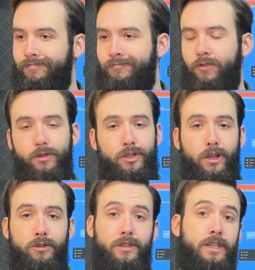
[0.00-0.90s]
Full
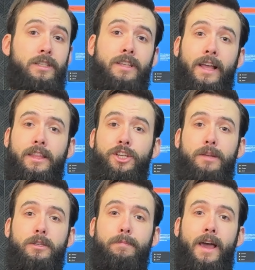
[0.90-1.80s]
disclosure, this is not the
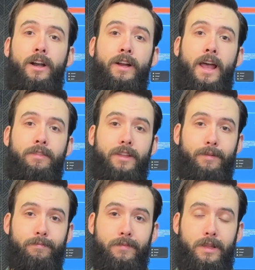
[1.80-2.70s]
cheapest battery out
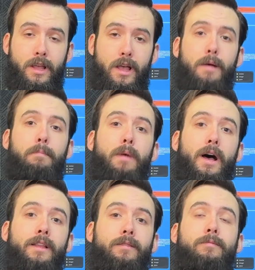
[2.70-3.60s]
there,
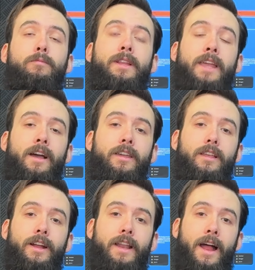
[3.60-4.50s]
but when
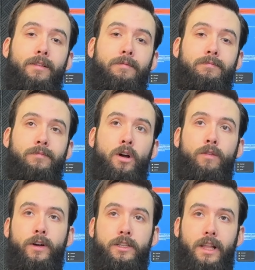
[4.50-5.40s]
calculated out
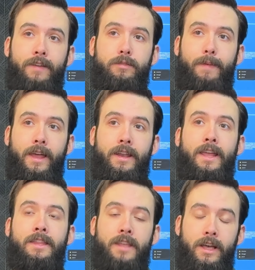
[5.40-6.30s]
over its lifespan,
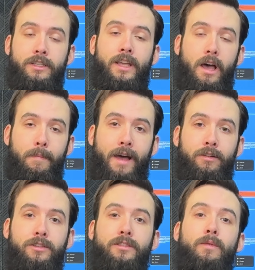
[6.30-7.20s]
it does come
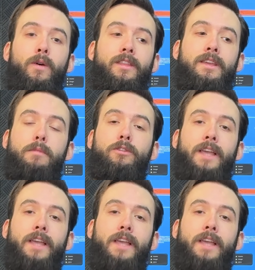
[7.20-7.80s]
out to be one of the most